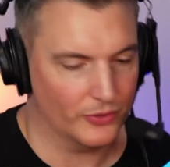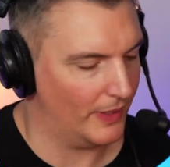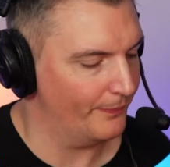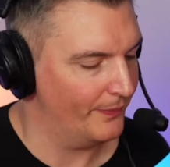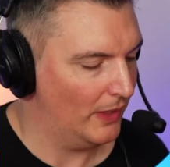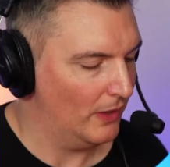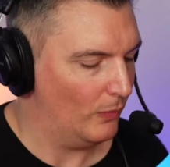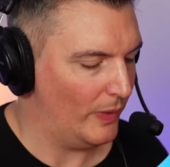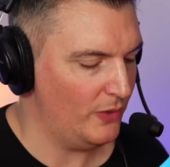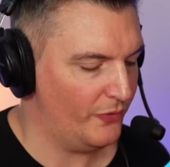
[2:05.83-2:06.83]
Like
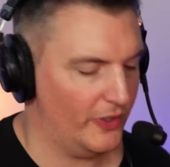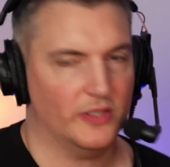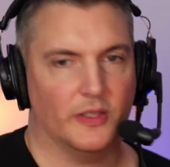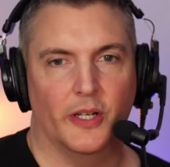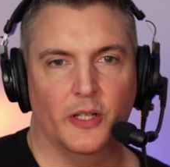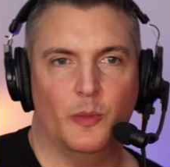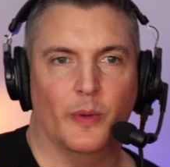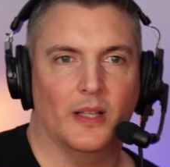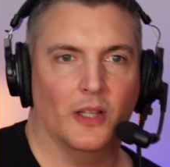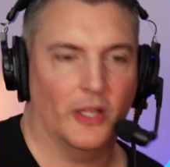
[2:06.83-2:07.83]
when you first learn, you
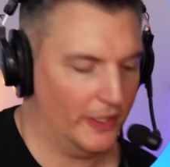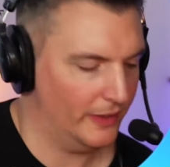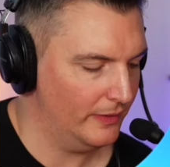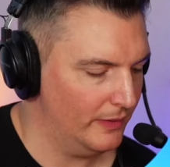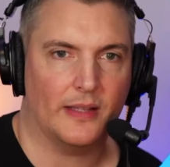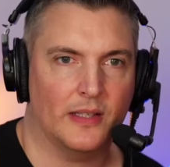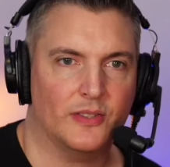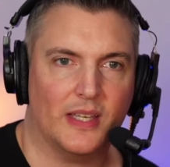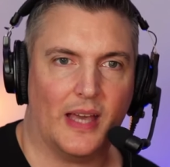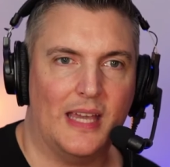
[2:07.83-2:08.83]
might learn, let's
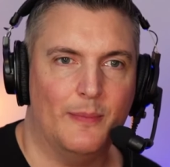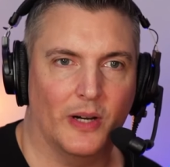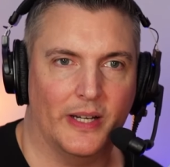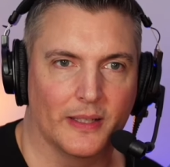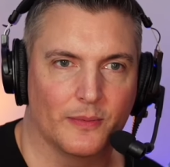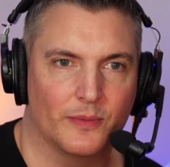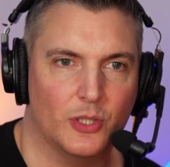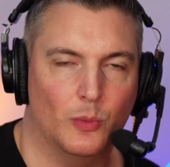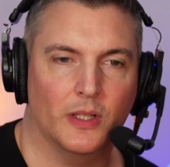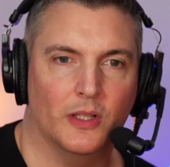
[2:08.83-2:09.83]
take A minor. So
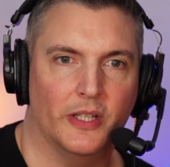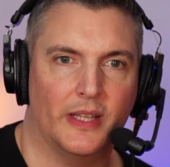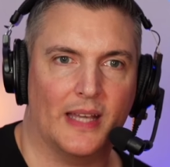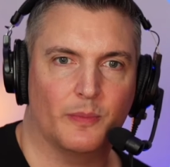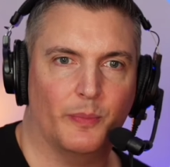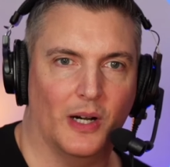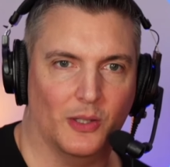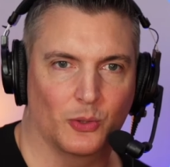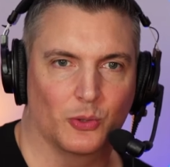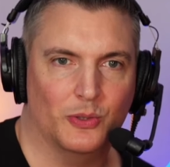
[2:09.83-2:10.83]
you want to learn it as a bar
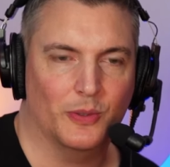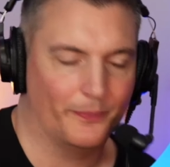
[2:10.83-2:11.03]
chord.